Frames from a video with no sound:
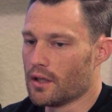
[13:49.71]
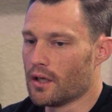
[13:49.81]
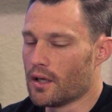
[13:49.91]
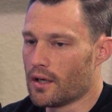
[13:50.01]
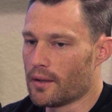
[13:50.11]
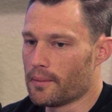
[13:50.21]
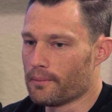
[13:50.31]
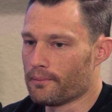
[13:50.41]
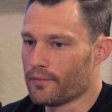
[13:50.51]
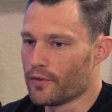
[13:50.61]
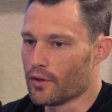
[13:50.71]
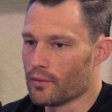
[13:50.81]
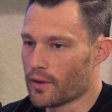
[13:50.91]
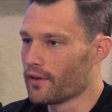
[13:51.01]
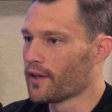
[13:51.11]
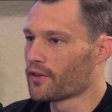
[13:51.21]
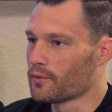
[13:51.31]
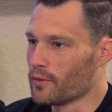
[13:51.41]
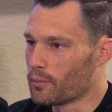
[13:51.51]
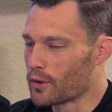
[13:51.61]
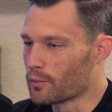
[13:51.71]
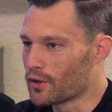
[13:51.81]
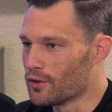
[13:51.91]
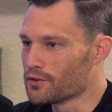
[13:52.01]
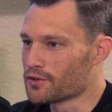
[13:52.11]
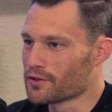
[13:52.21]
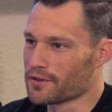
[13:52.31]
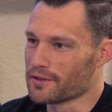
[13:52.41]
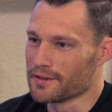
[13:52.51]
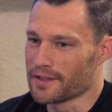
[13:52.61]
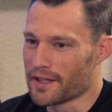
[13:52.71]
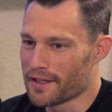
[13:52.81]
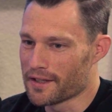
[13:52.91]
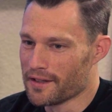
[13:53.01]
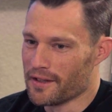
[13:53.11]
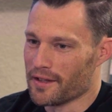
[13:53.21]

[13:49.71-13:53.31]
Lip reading: So whether that's the permaculture, like